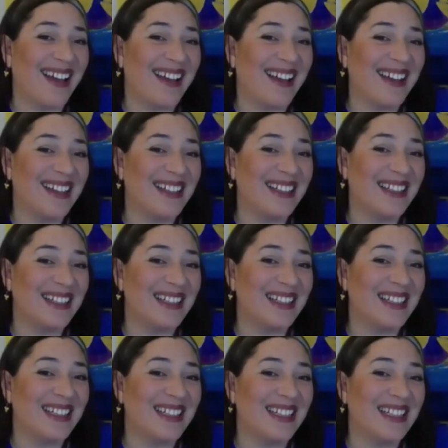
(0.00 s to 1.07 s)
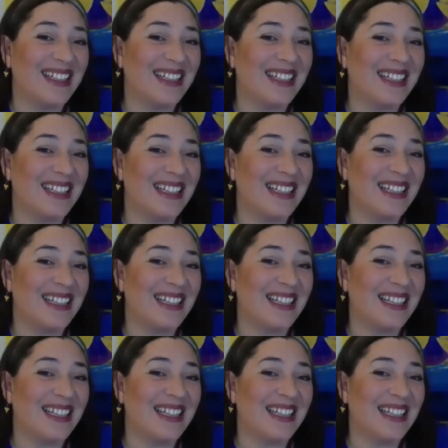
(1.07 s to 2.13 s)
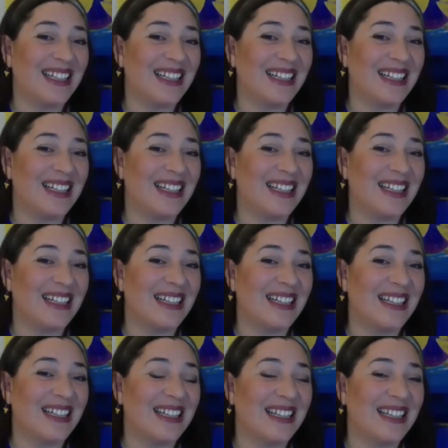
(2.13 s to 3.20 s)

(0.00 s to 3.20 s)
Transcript: No one is speaking in this clip.